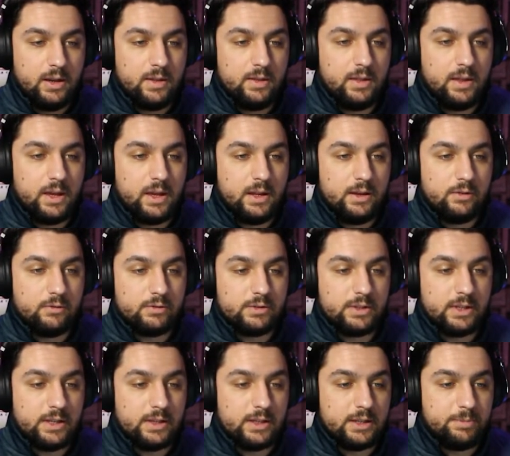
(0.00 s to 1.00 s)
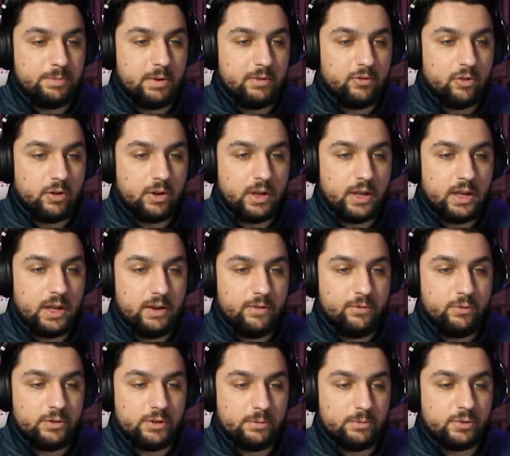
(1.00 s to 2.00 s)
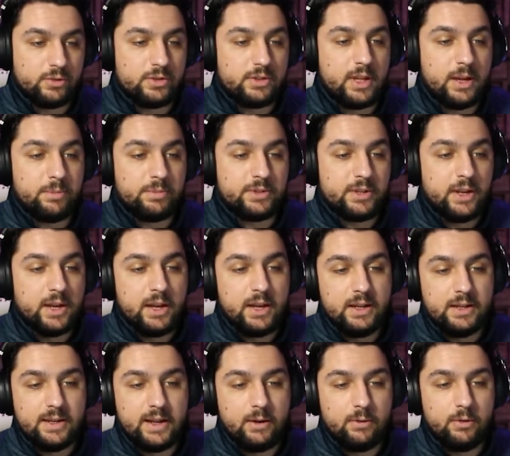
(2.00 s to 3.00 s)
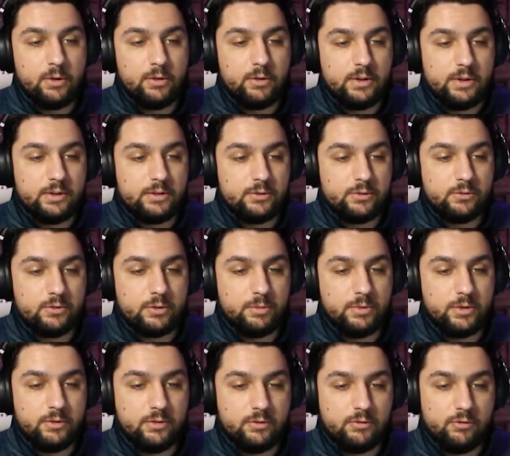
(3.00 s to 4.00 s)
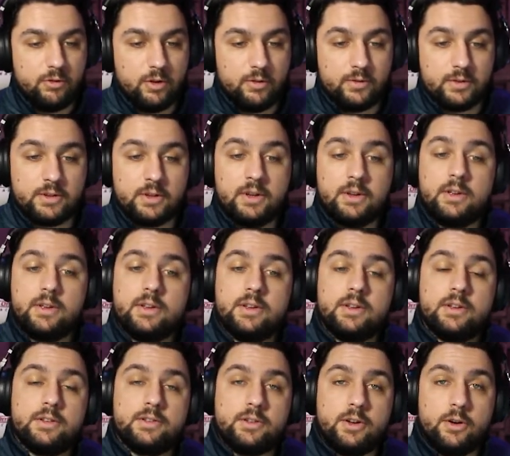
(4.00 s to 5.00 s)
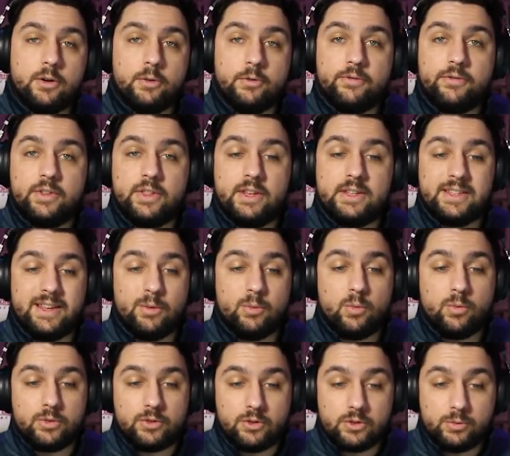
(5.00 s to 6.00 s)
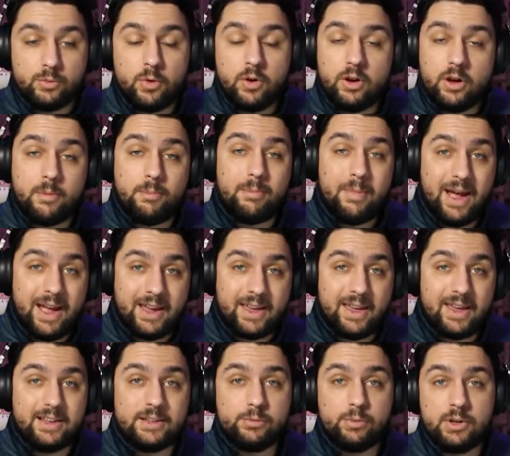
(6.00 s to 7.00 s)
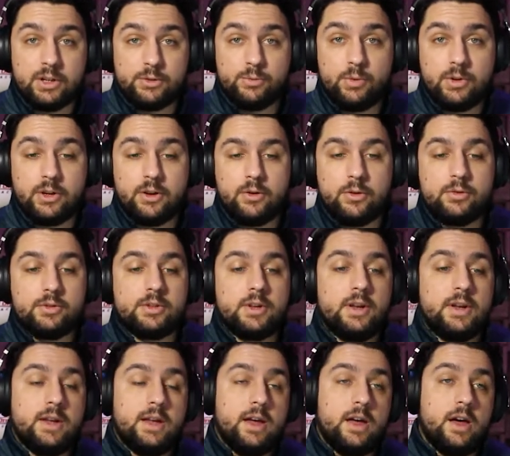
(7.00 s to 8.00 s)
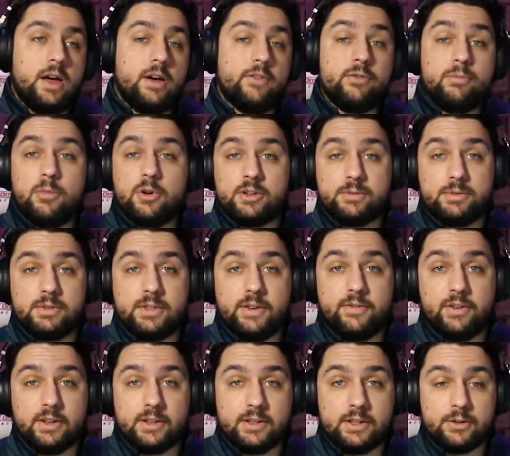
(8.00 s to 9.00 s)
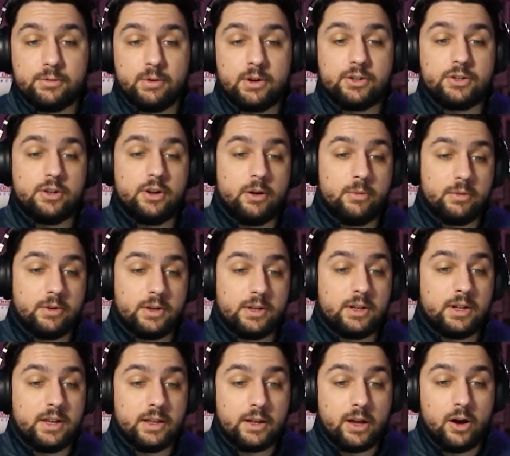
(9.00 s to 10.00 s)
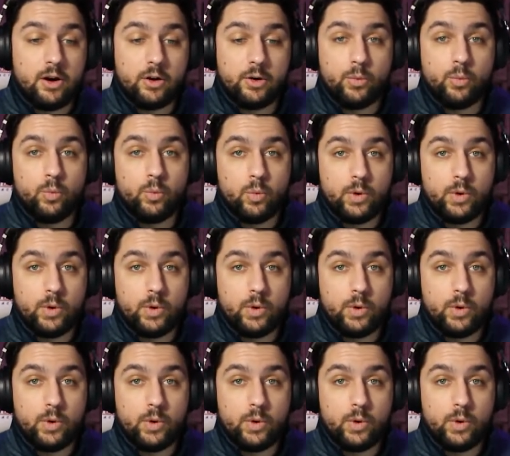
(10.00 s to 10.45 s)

then you'll see this bit right here, 4 simple steps. Download and install computer drivers. So for this, it does work on Mac as well as Windows. For my specific situation, I'm going to click on